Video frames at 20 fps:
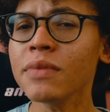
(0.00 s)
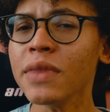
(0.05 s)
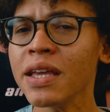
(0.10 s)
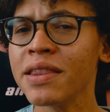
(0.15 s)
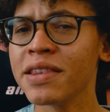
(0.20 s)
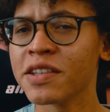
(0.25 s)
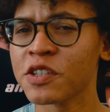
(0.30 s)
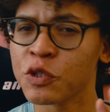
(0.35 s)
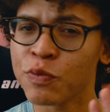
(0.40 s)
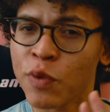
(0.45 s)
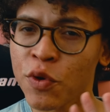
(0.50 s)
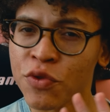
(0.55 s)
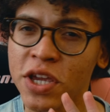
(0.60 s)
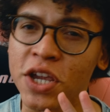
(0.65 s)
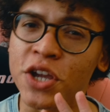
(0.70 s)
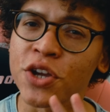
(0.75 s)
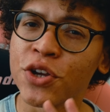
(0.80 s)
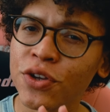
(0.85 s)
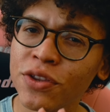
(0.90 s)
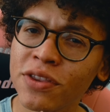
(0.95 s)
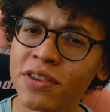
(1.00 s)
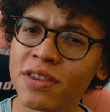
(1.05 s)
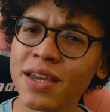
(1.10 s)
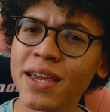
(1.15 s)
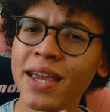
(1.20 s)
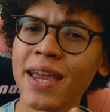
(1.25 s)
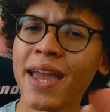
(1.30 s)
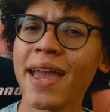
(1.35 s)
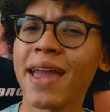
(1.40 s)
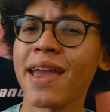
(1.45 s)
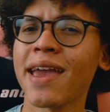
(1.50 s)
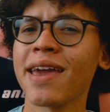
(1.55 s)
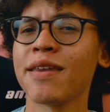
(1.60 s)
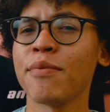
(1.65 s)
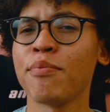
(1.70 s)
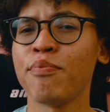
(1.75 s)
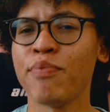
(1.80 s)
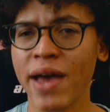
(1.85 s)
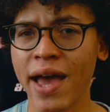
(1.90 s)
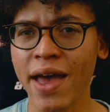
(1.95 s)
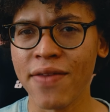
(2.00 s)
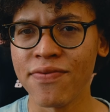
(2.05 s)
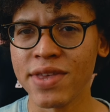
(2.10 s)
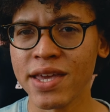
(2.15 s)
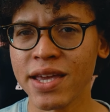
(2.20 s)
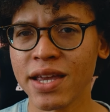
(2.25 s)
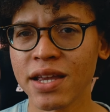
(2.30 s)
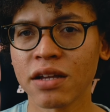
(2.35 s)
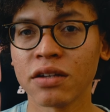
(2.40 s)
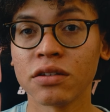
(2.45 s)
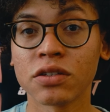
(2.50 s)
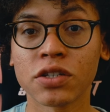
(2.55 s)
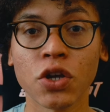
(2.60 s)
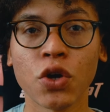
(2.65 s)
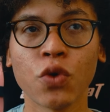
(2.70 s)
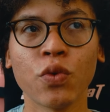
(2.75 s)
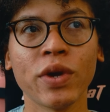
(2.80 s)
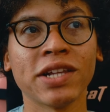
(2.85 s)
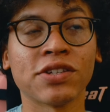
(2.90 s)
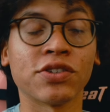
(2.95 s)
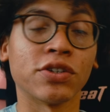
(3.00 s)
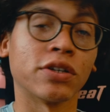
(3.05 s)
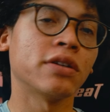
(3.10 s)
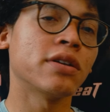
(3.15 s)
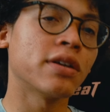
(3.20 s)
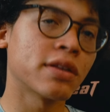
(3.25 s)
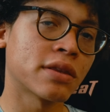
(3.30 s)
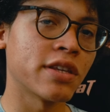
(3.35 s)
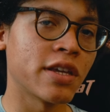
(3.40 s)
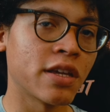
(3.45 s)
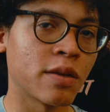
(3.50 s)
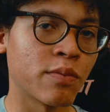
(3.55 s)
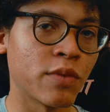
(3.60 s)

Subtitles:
this is both a good thing and a bad thing. So it's a good thing